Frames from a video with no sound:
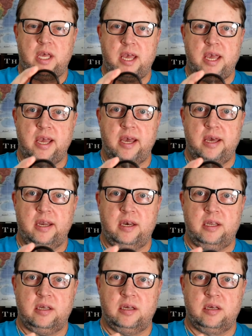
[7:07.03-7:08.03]
and
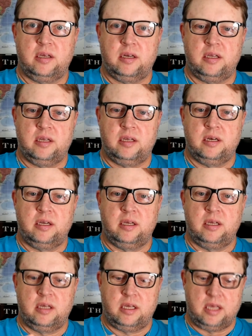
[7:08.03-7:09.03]

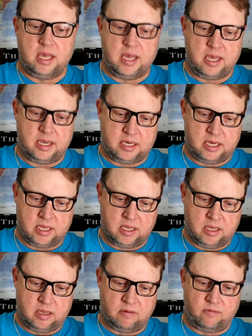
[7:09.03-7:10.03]
it
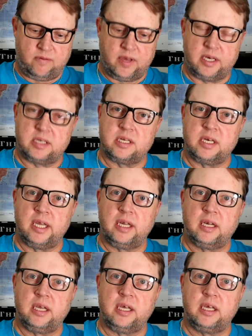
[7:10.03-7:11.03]
fits
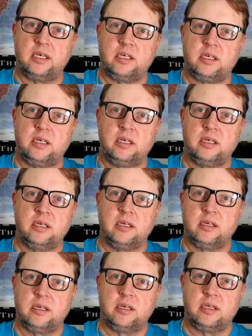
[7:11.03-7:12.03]
neatly
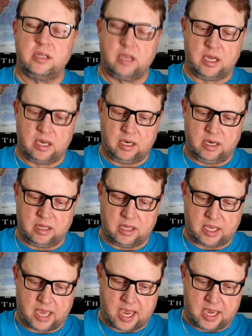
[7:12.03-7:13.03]
into the
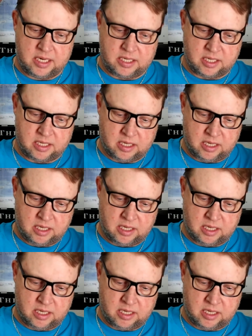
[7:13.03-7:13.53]
case.